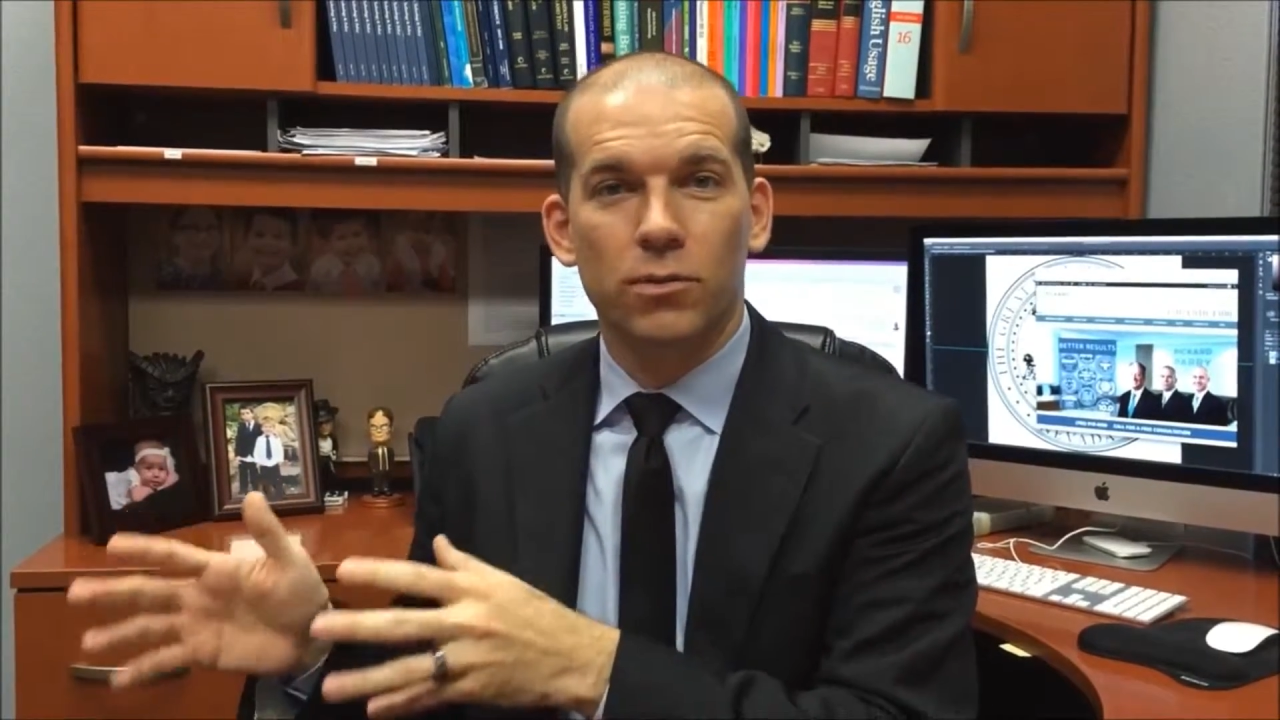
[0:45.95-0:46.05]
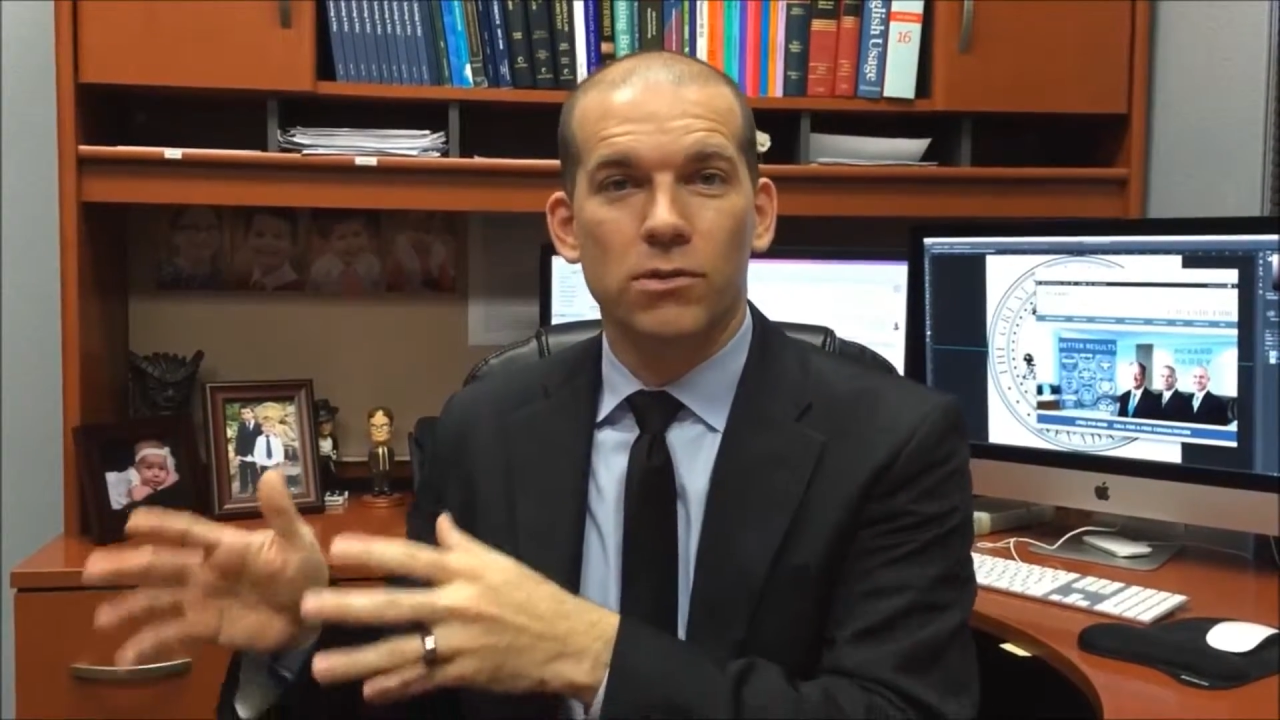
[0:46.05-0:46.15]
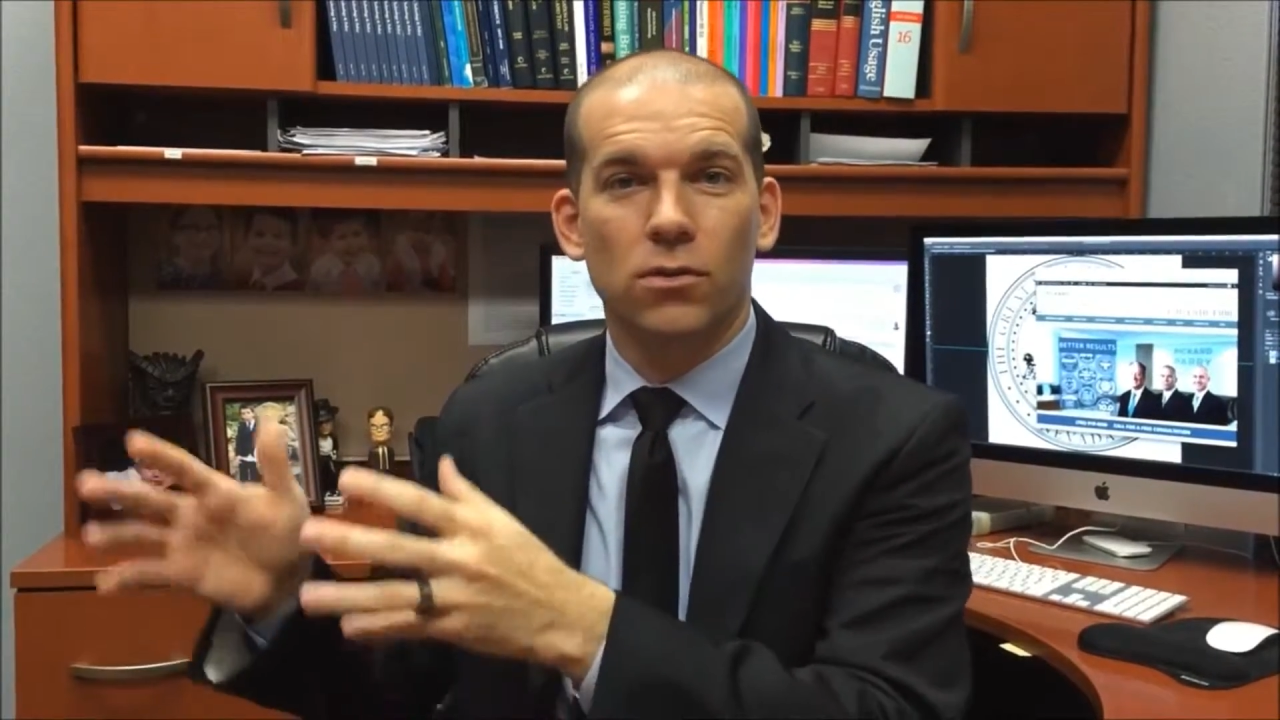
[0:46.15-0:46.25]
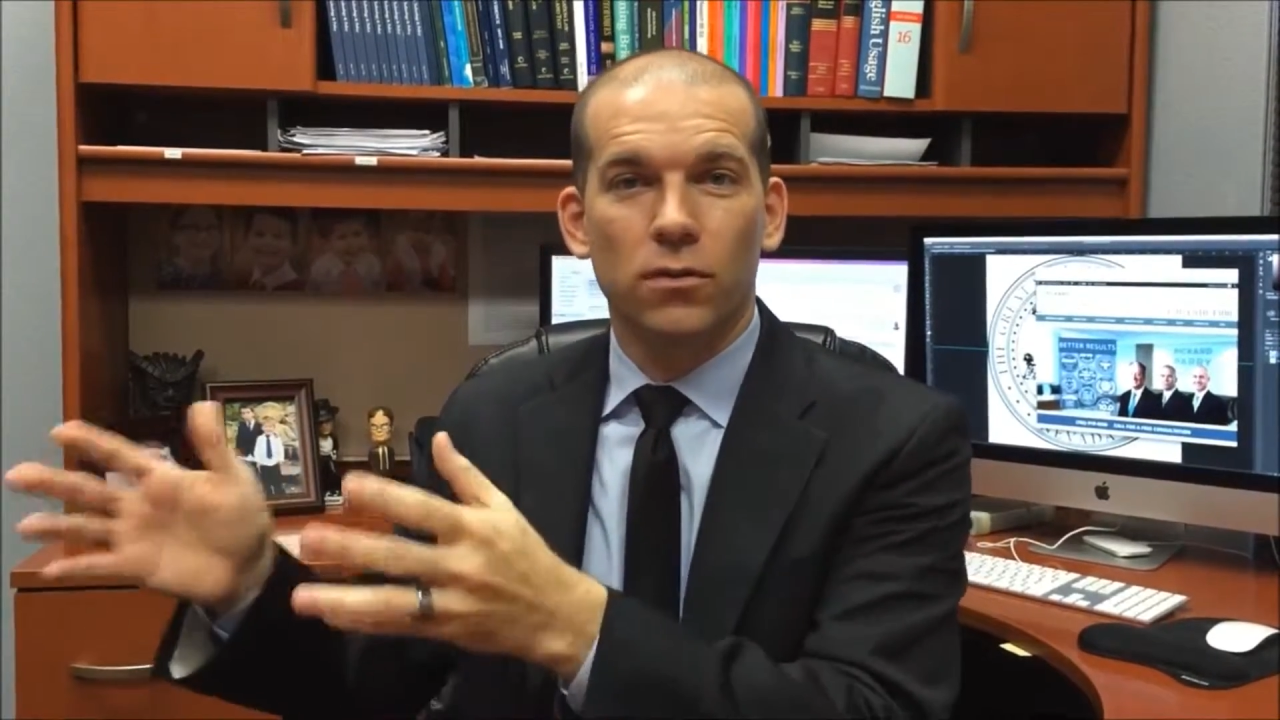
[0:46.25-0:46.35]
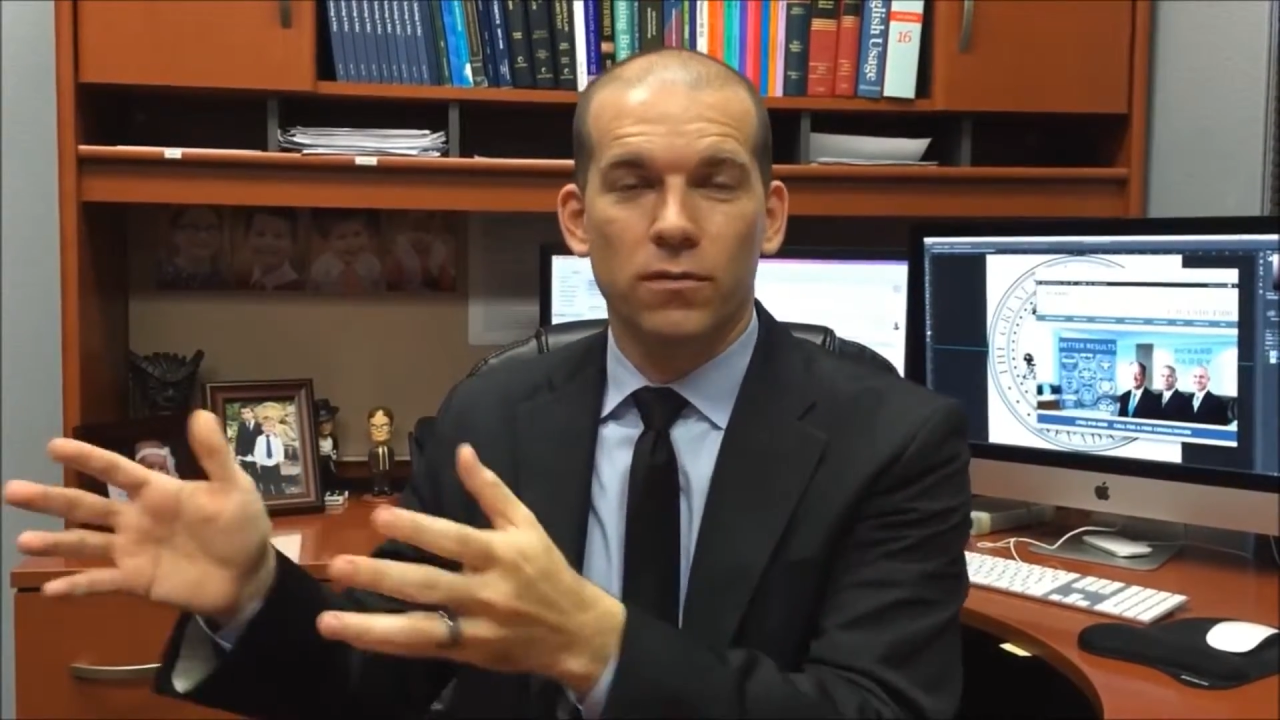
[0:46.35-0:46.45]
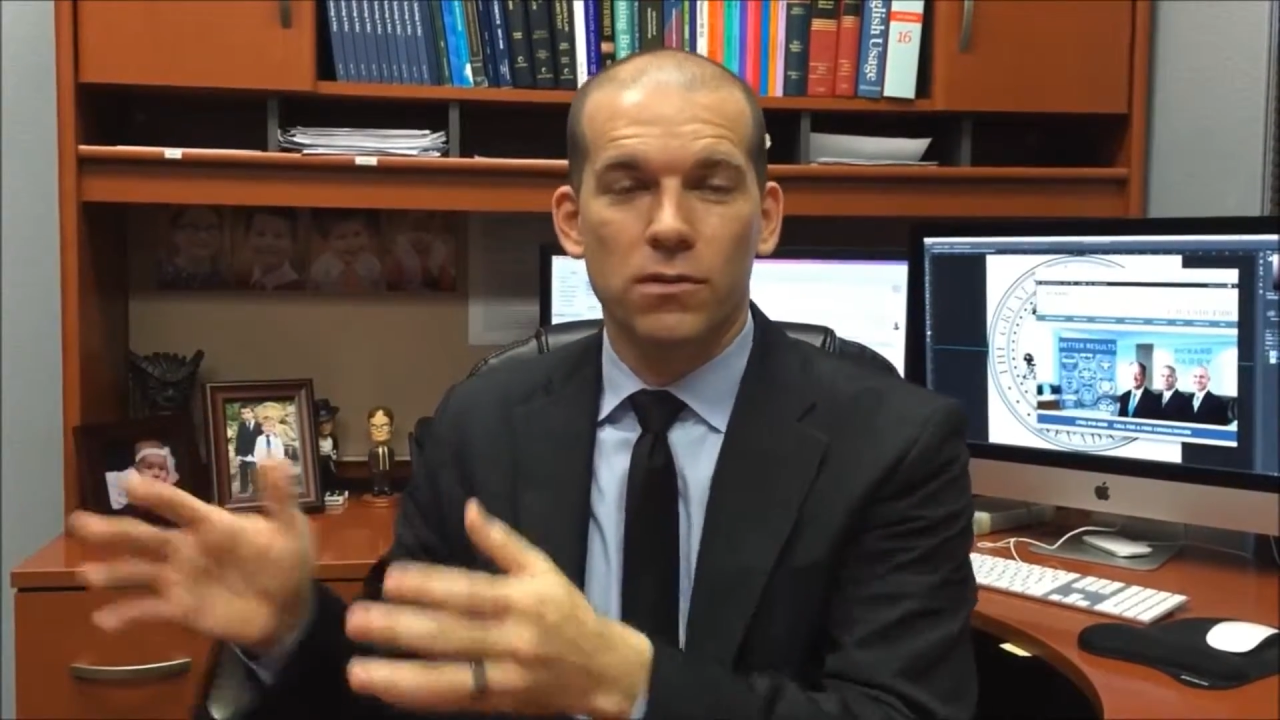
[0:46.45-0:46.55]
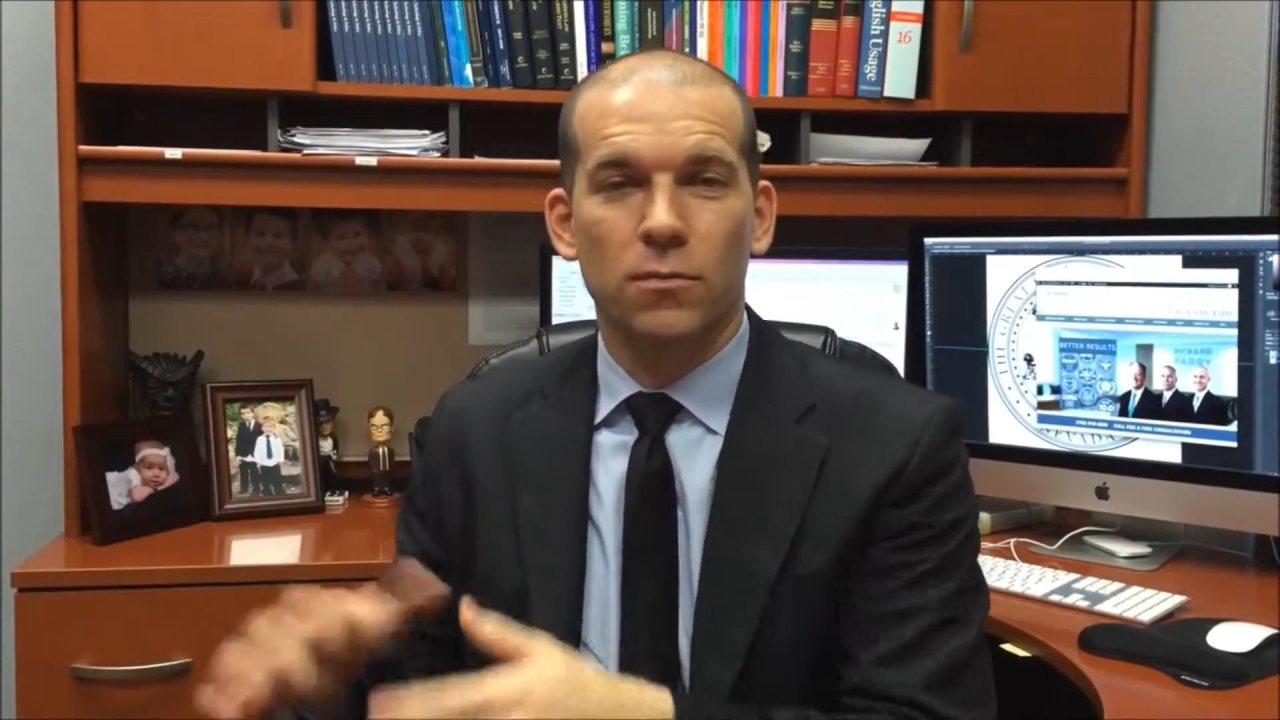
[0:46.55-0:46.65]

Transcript: a result of